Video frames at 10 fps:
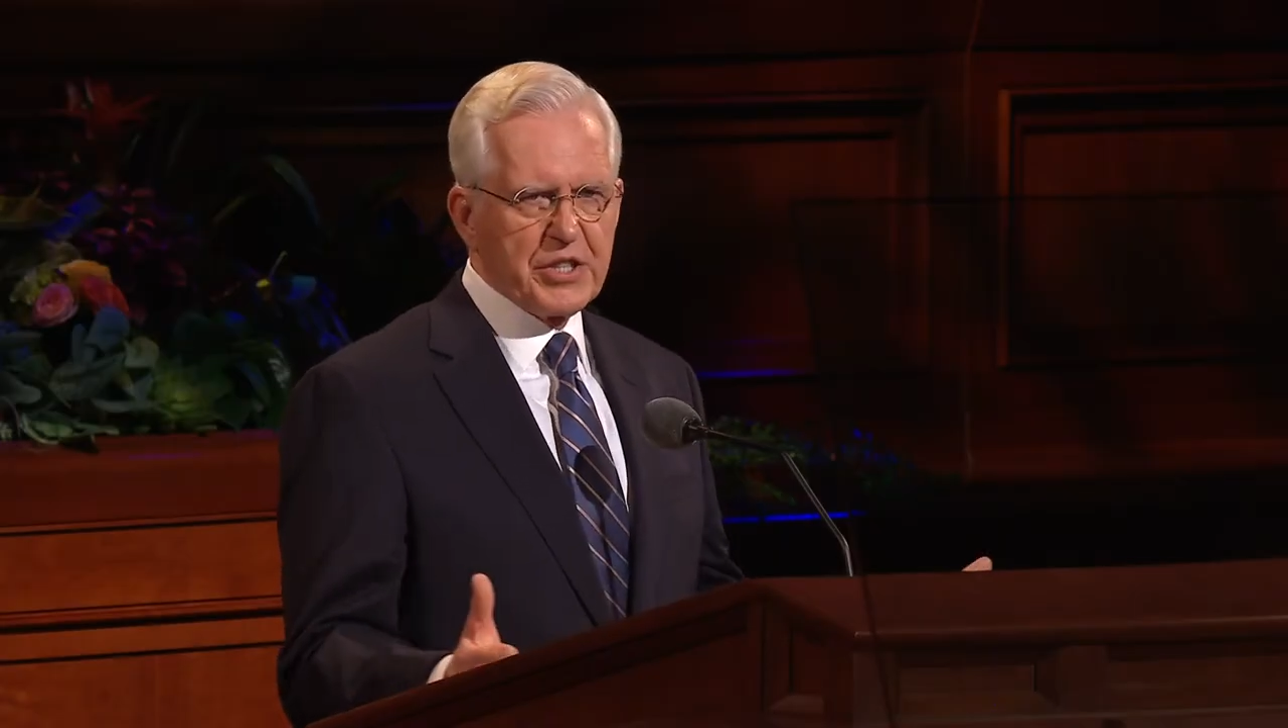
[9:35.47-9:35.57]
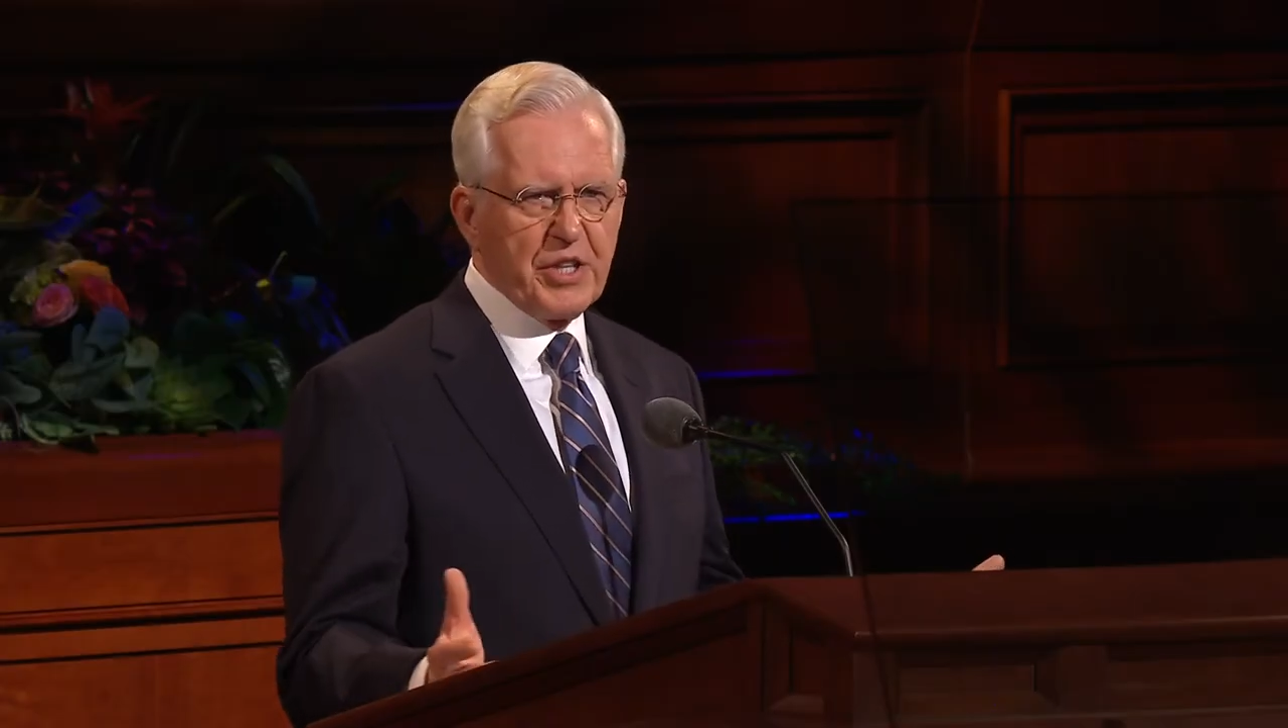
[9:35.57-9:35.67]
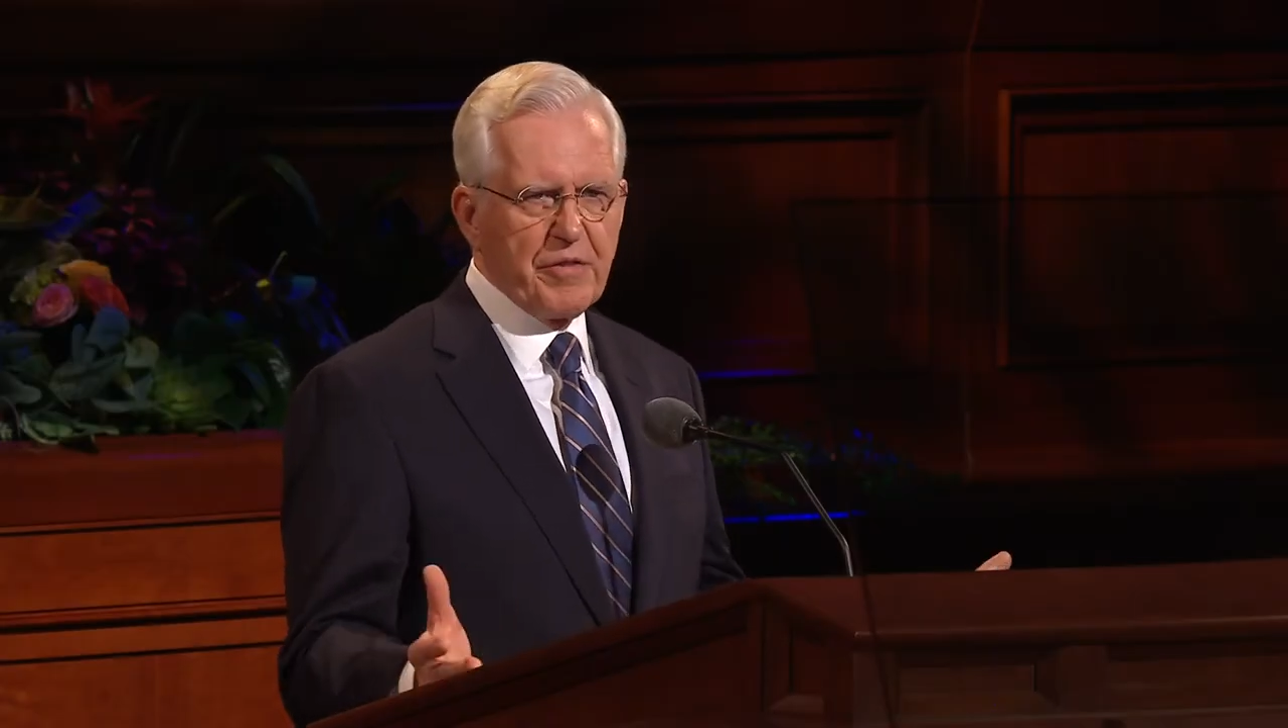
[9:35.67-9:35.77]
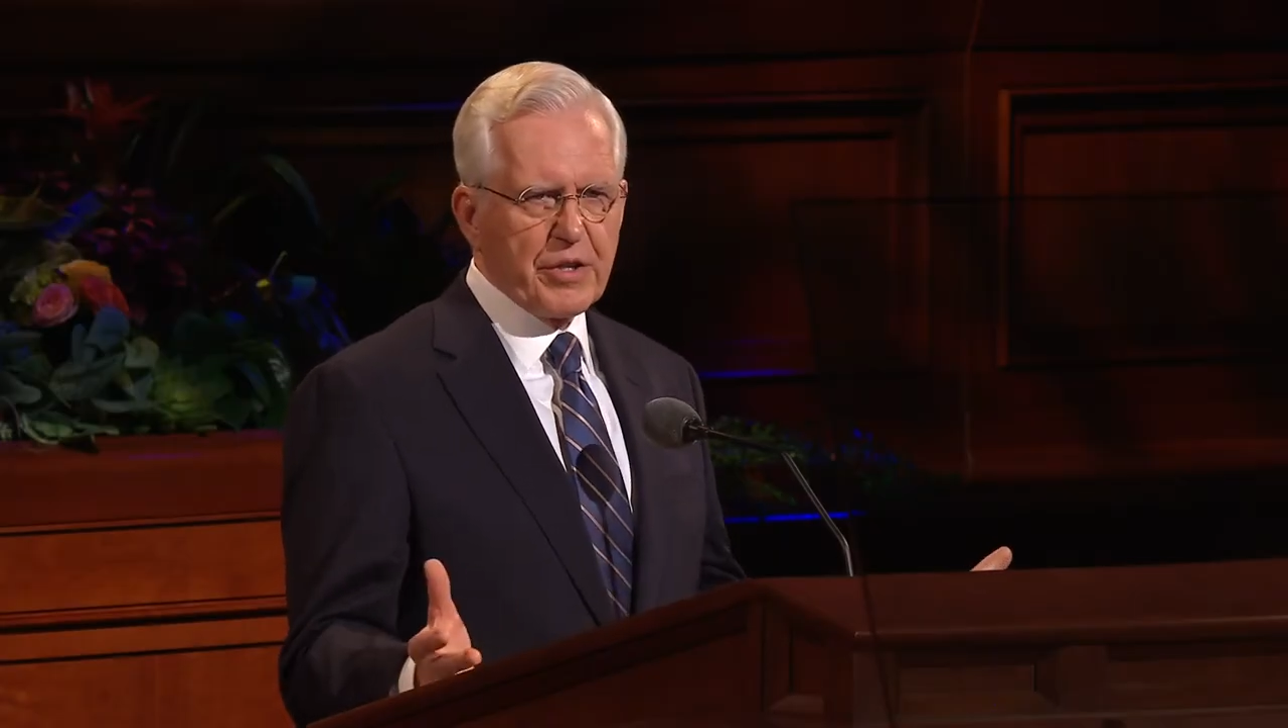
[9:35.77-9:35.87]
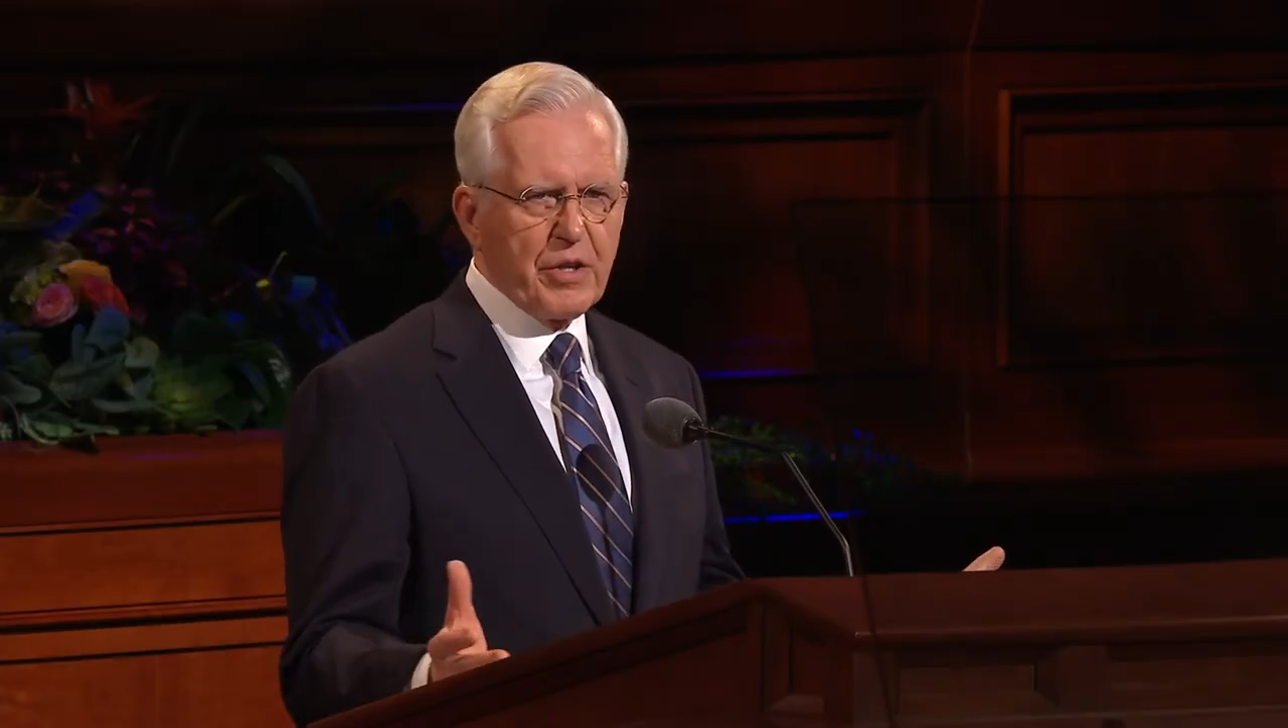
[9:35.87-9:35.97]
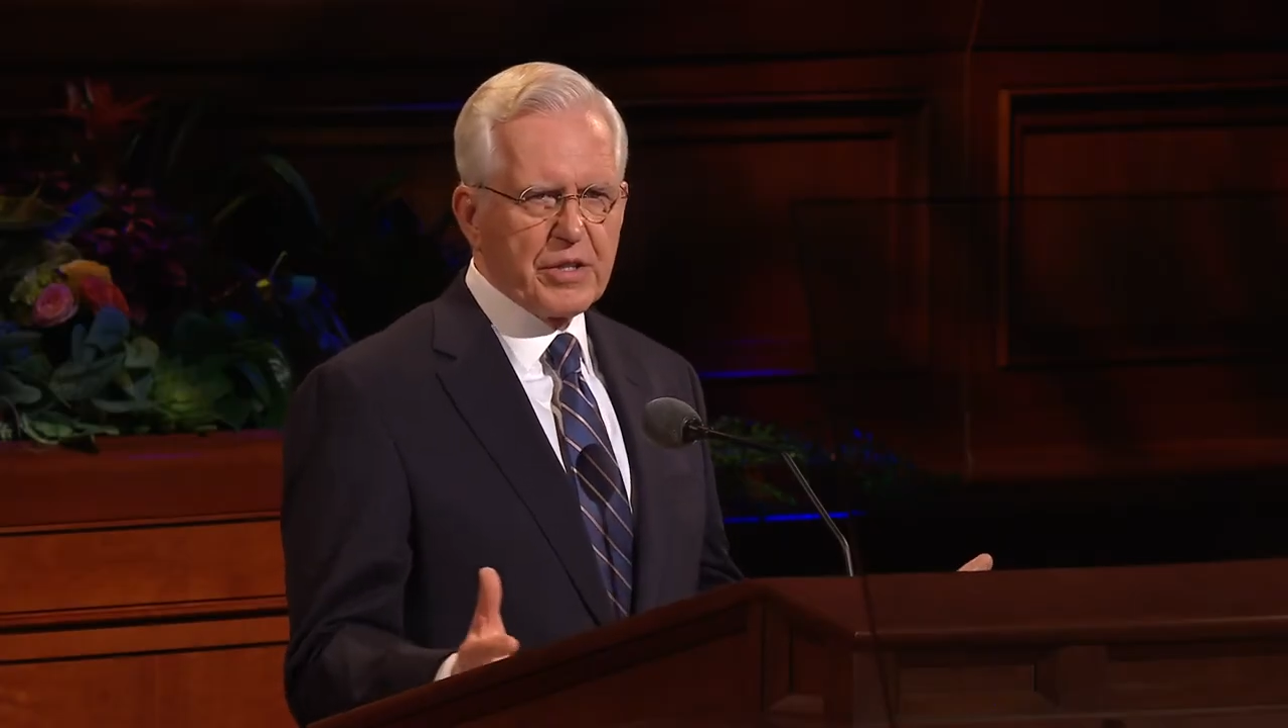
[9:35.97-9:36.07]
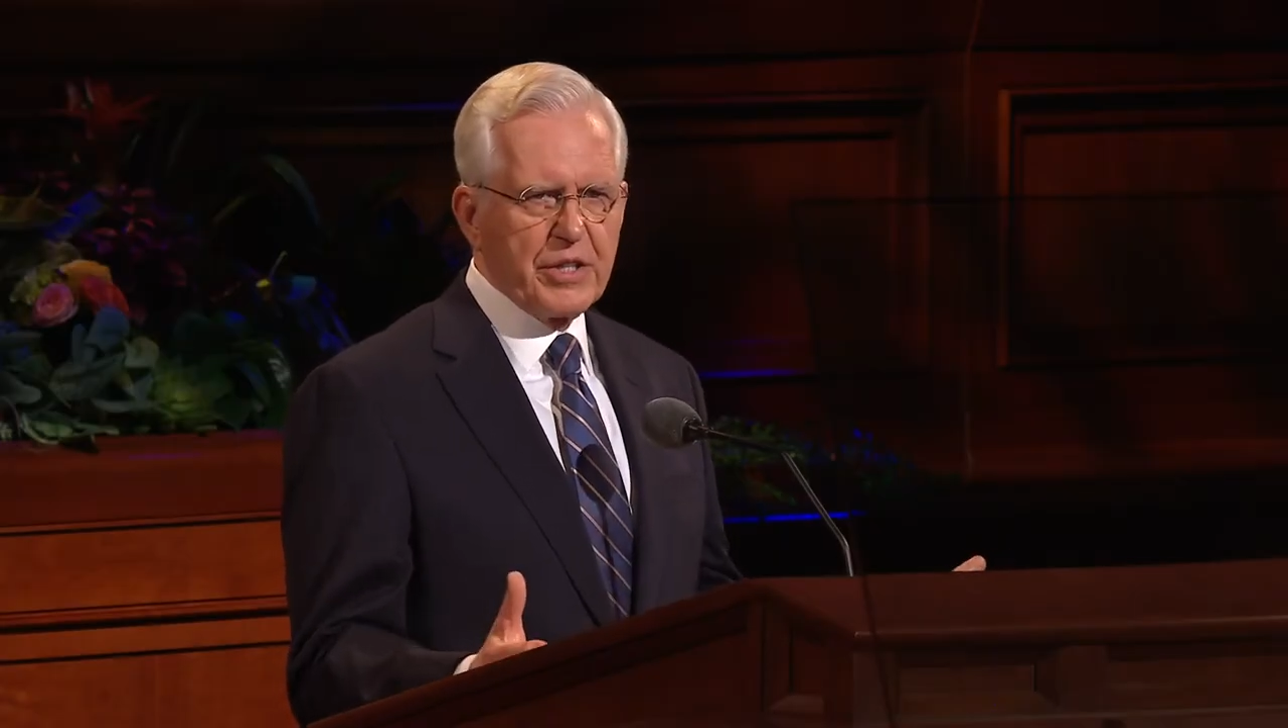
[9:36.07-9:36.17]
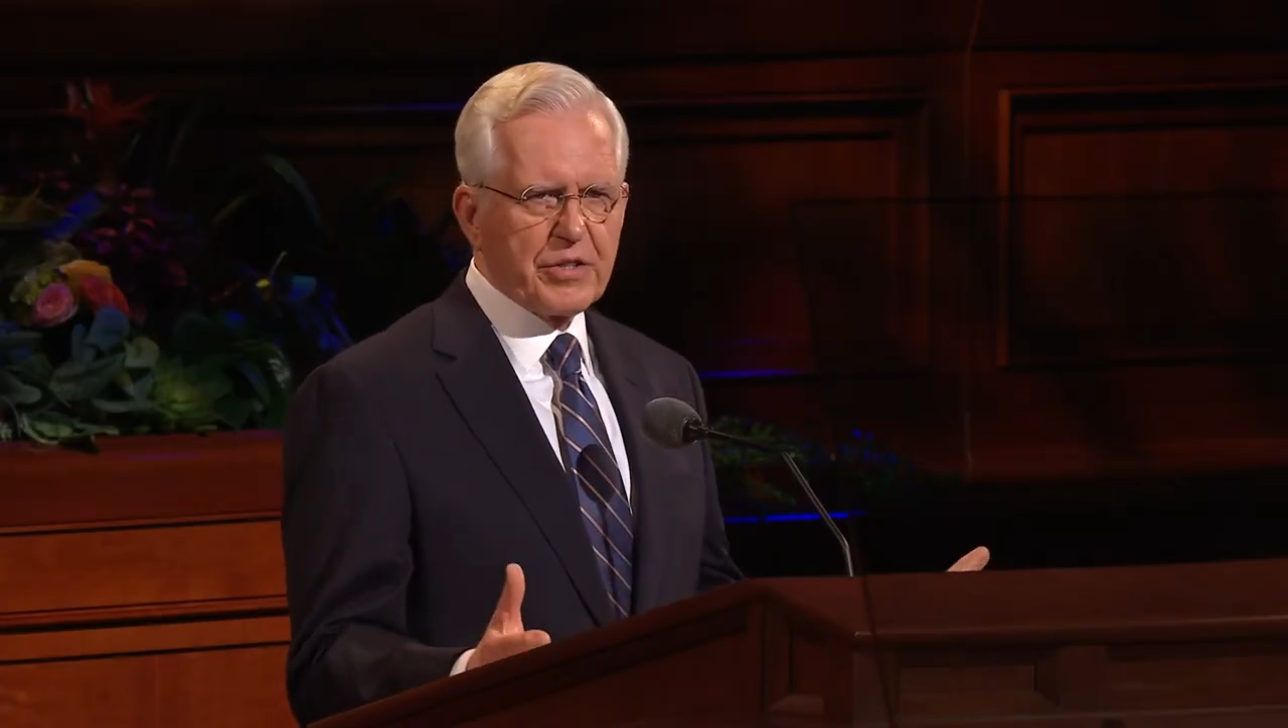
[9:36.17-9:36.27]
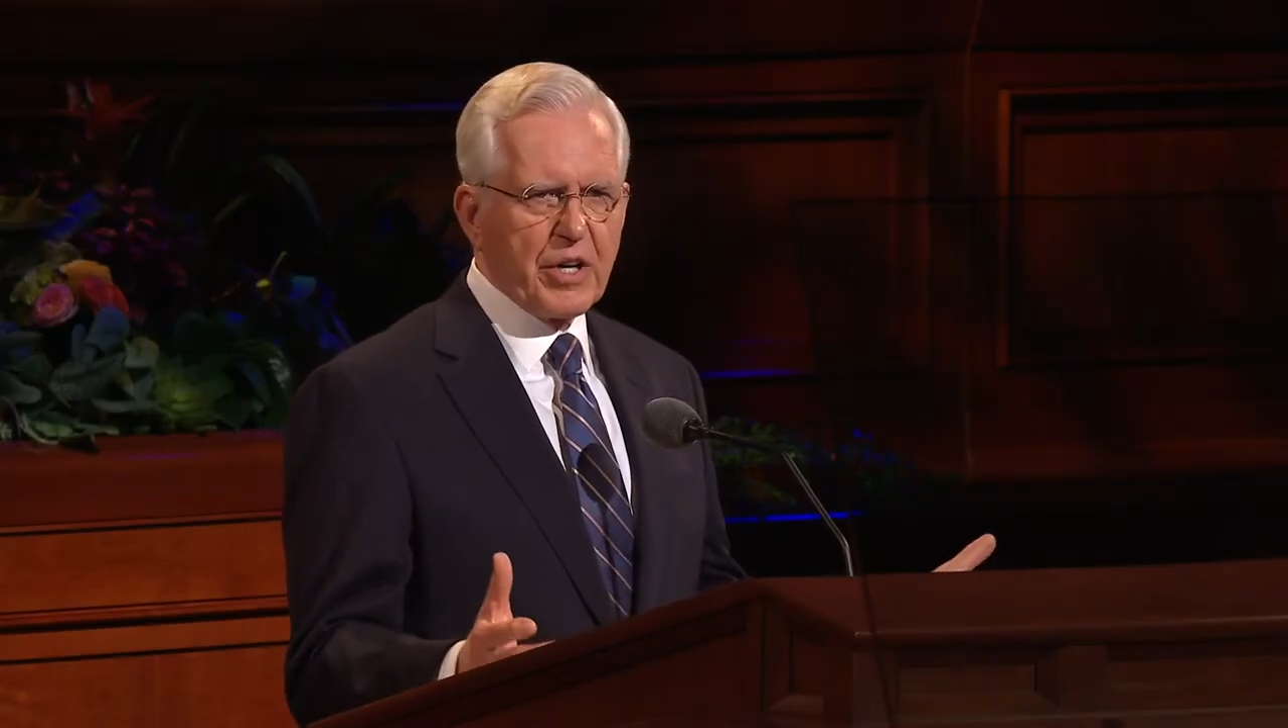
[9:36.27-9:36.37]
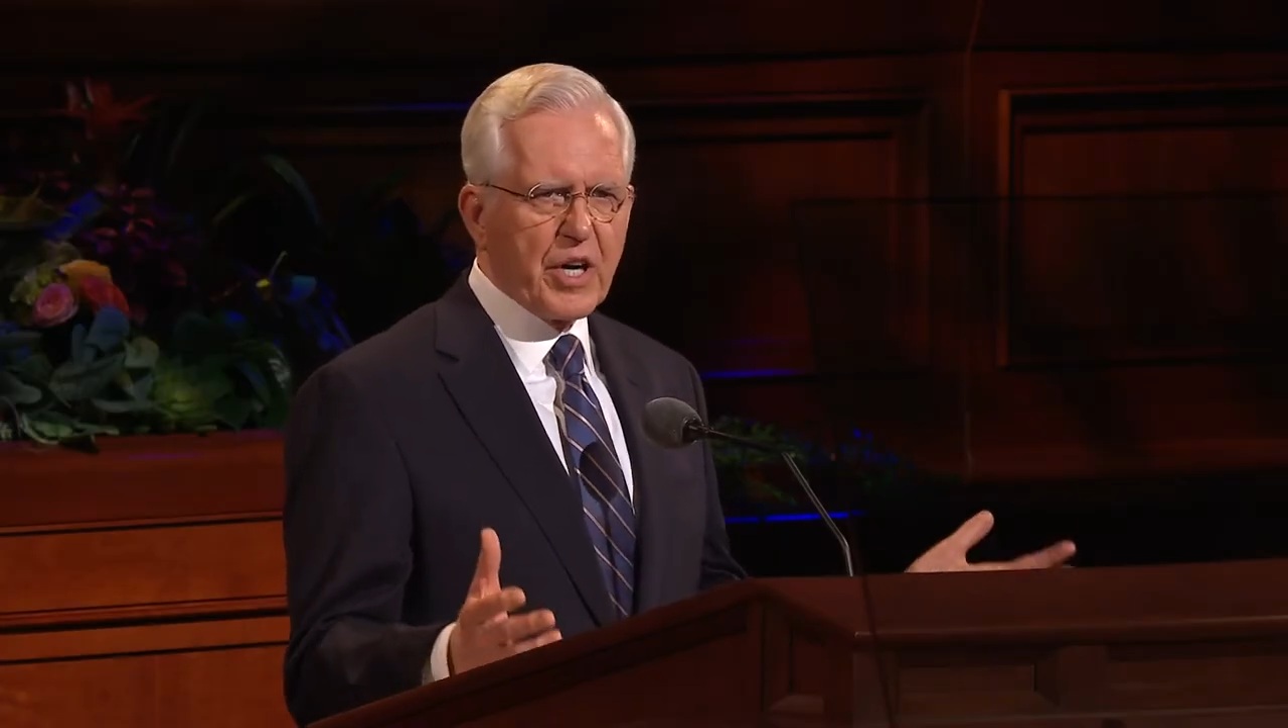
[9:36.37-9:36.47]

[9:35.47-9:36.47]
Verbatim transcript: difficulties are